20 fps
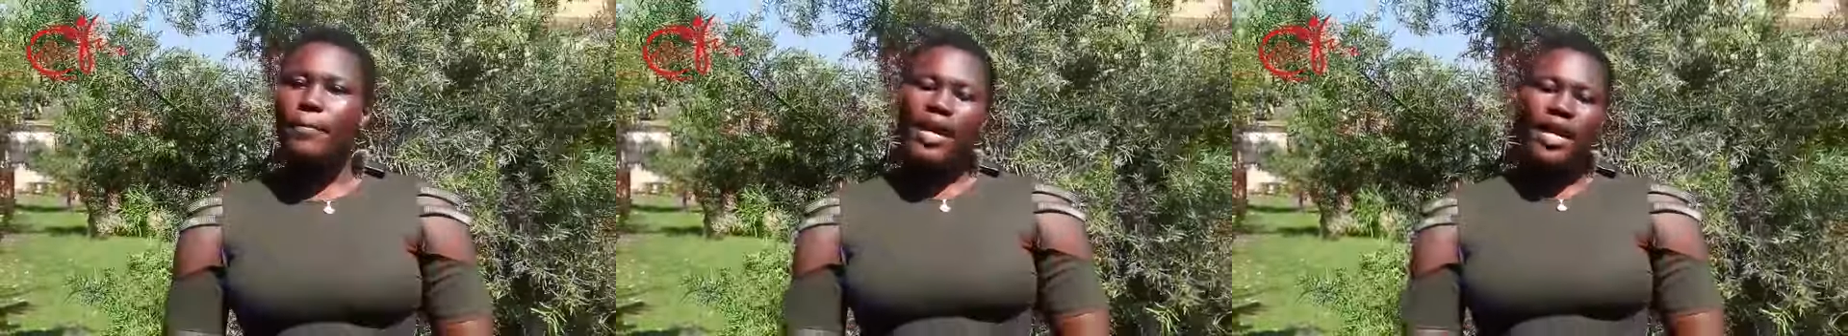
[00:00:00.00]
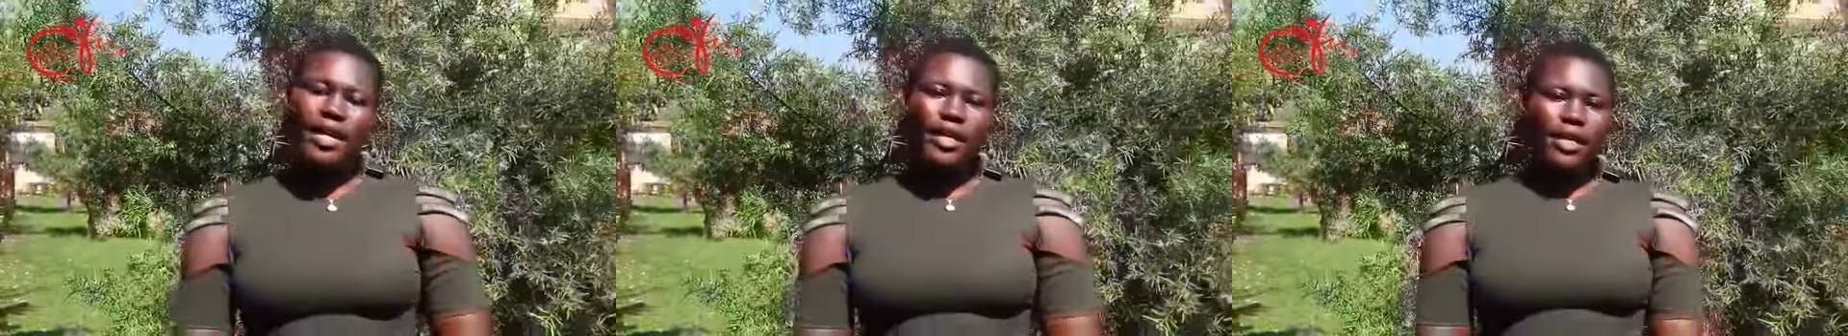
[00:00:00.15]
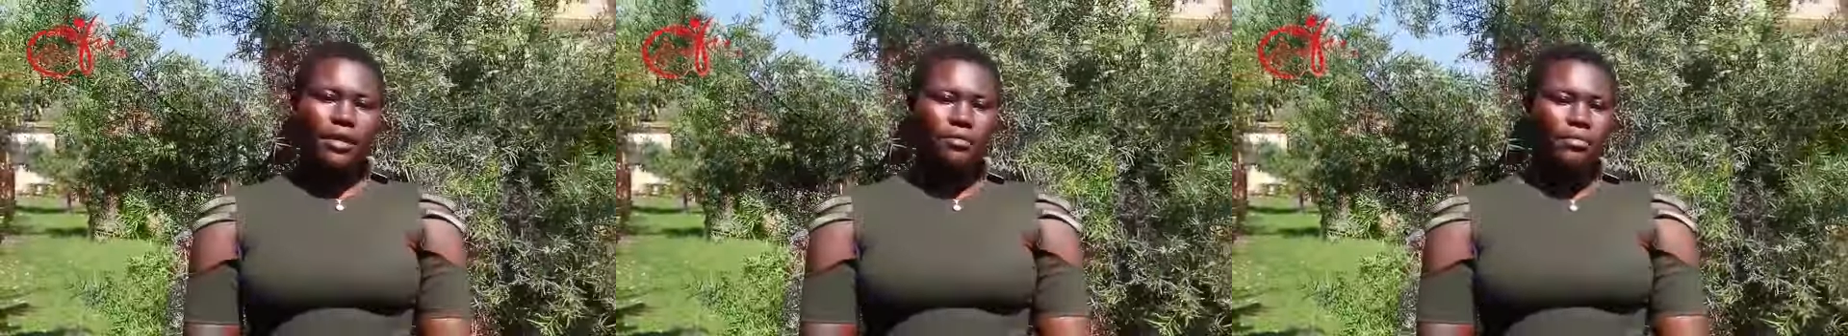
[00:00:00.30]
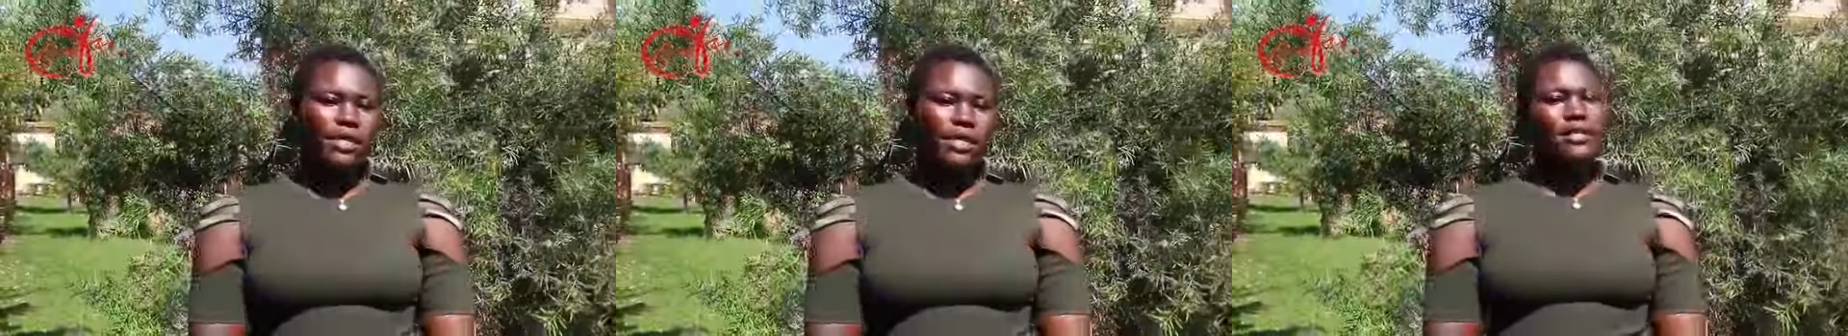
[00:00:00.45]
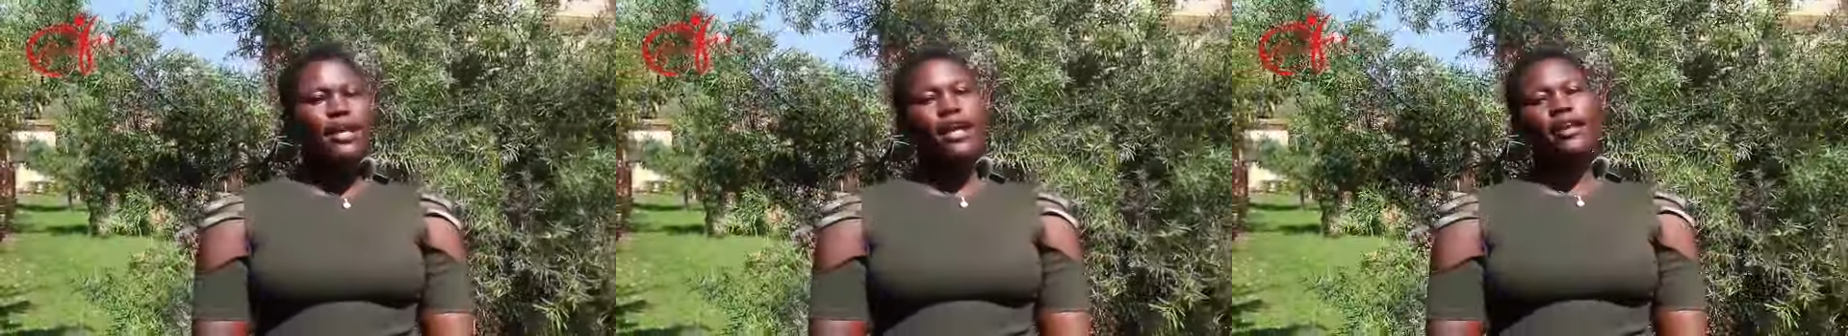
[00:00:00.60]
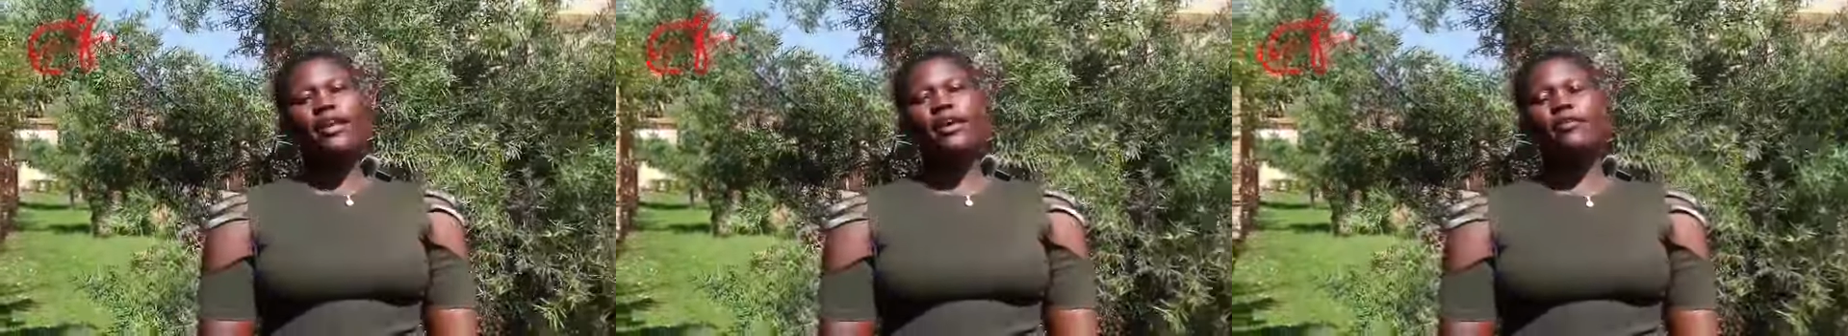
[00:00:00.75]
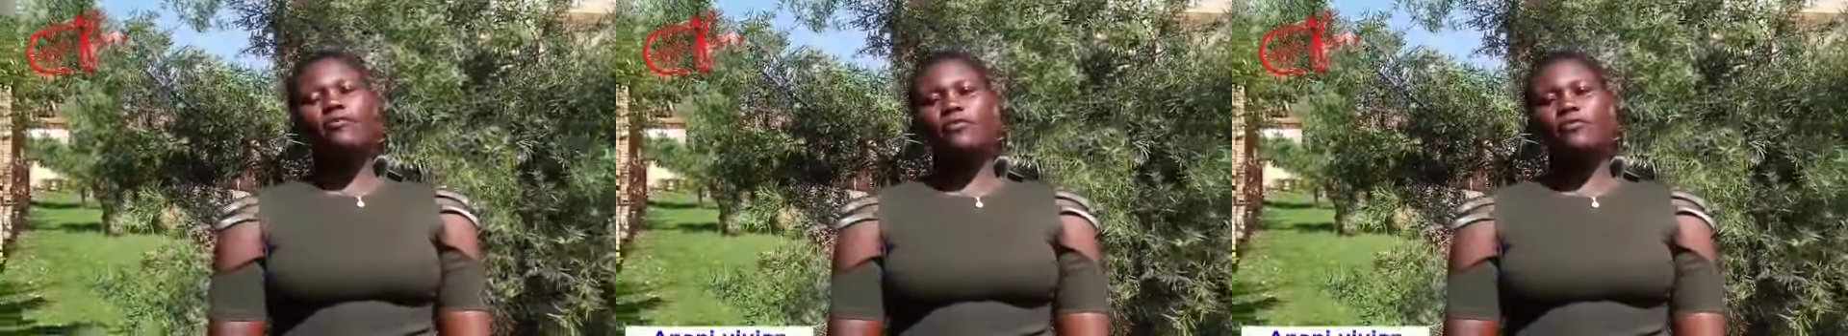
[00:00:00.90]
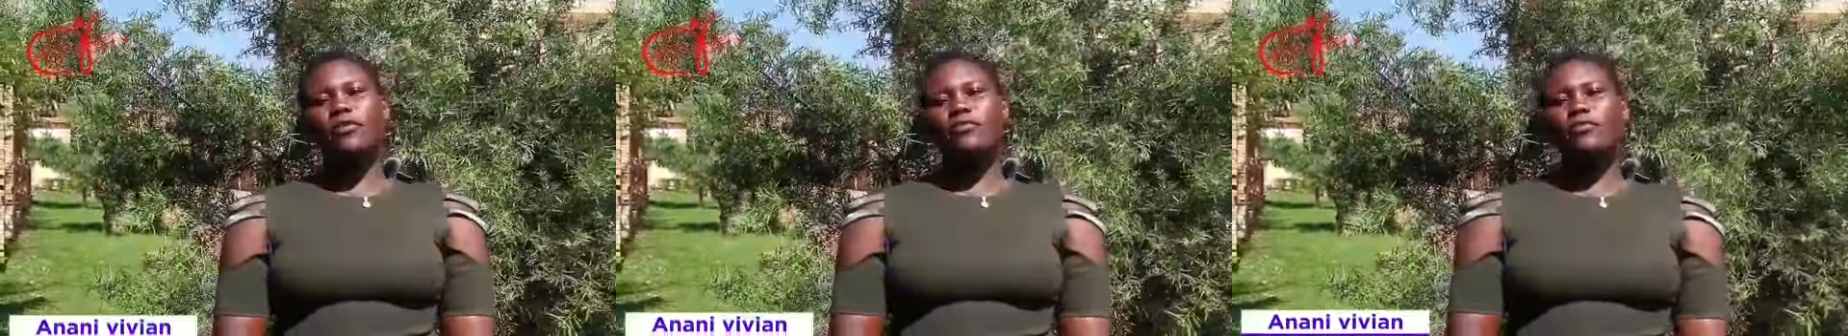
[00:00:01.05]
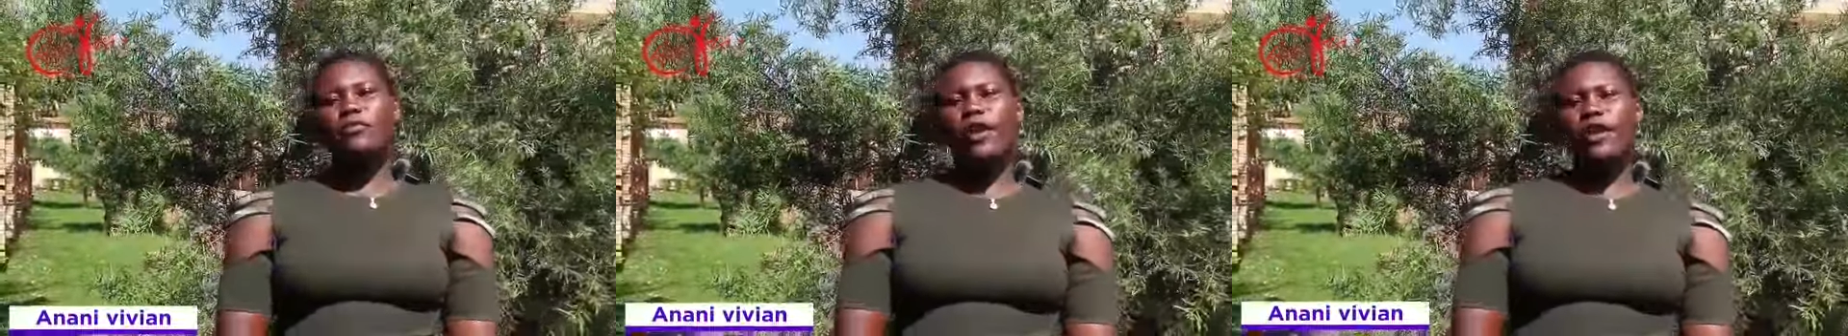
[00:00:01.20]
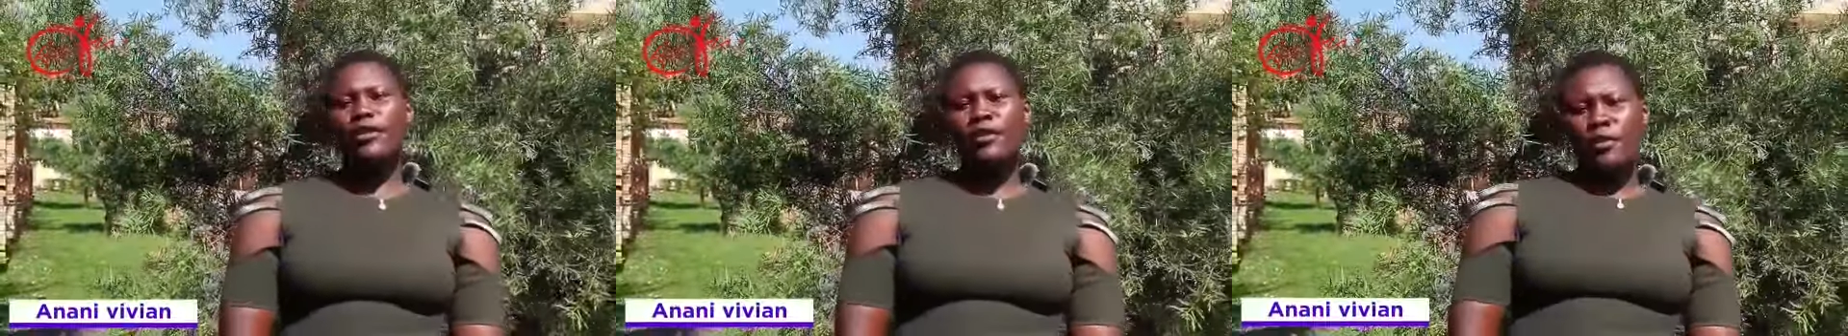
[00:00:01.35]
my name is
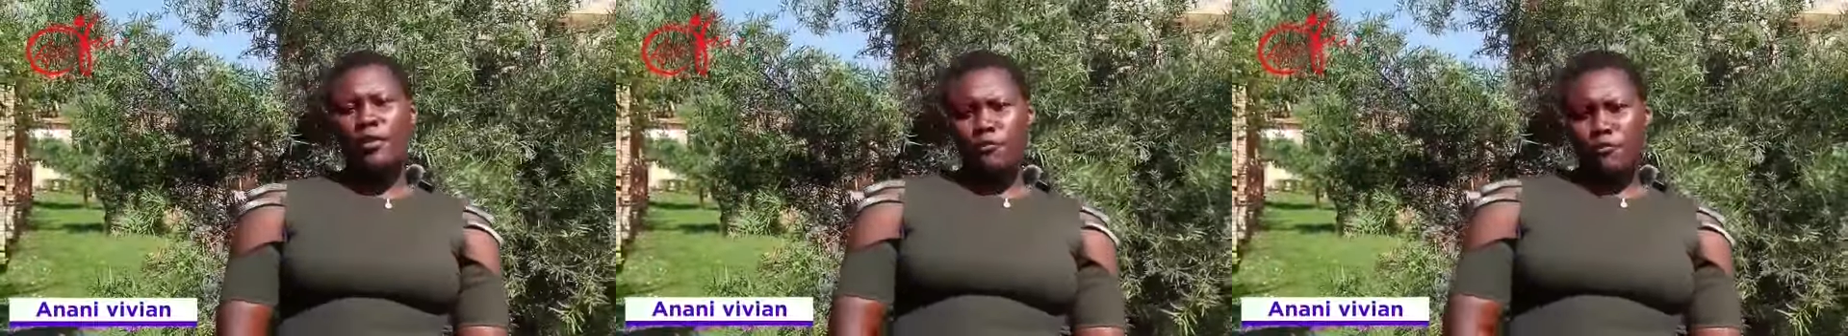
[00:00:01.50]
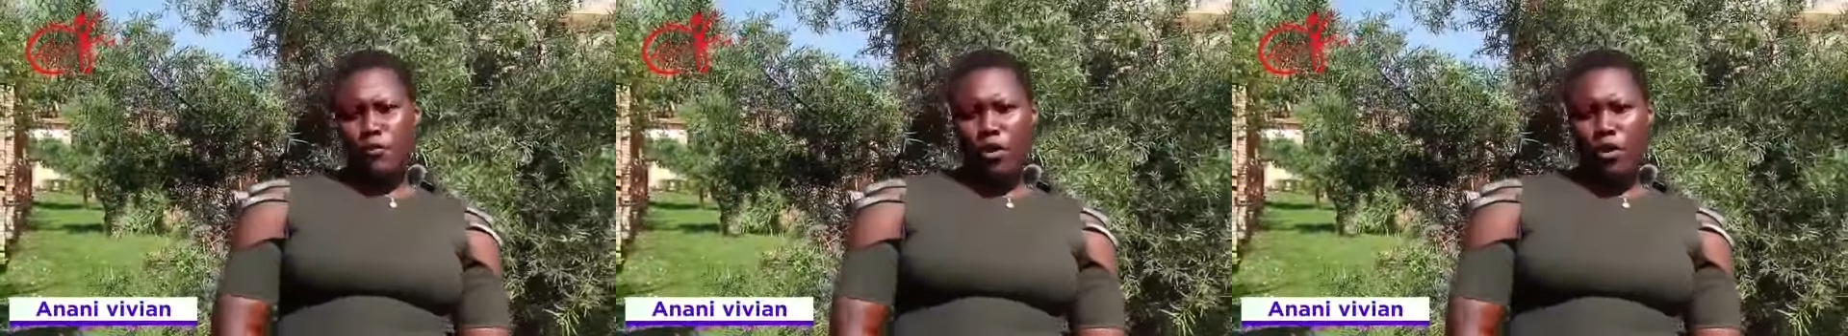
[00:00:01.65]
Anandia